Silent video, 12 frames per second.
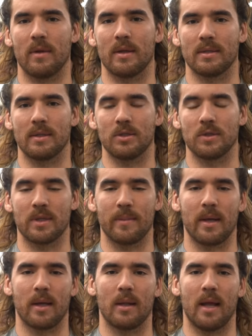their decisions they
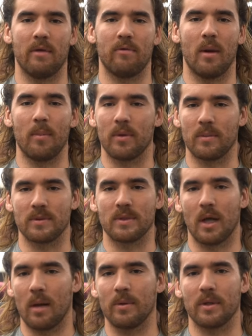make in life. Humble them,
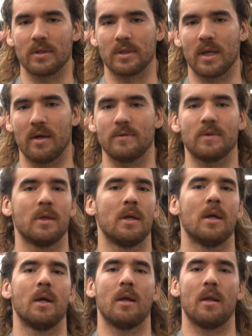humble yourselves
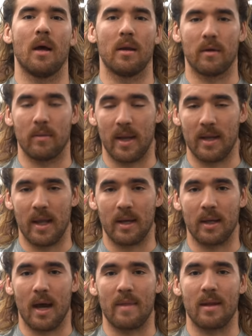under the mighty hand of
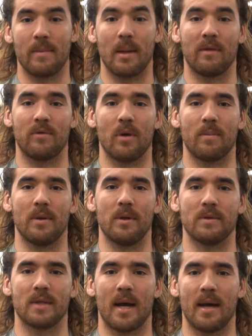God, that He may lift you up in due
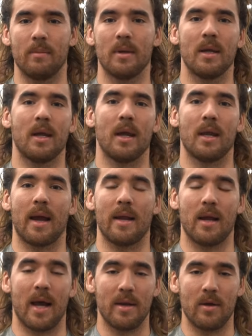time. And
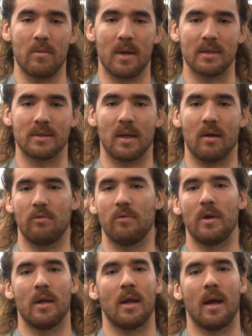I, I know myself
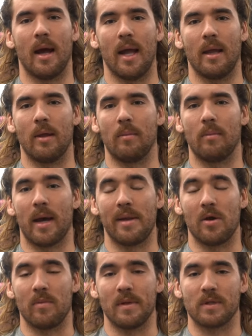I am by
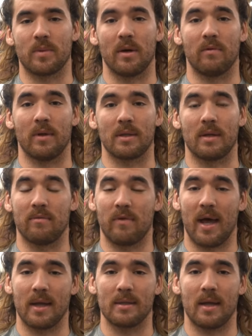no means perfect. In
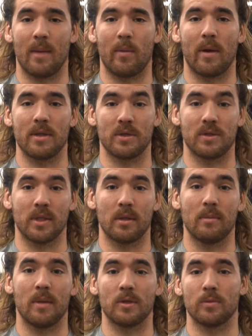fact, I'm a wretched sinner
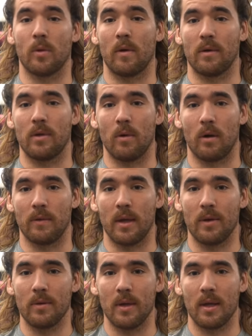much more than you all
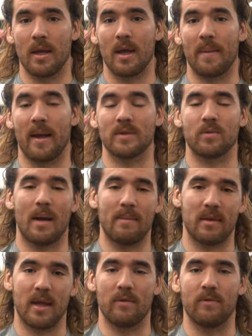know. And that's why I'm
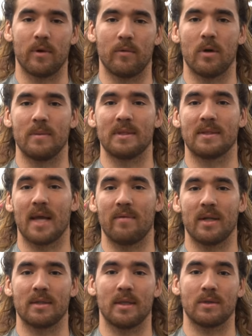thankful in Romans 7
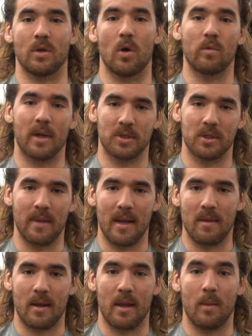it says, O wretched man
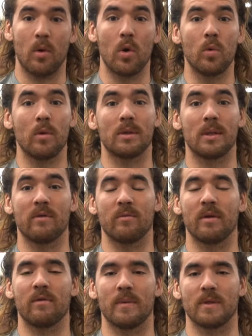that I am, who will deliver
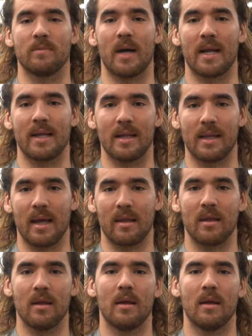me from this body of death?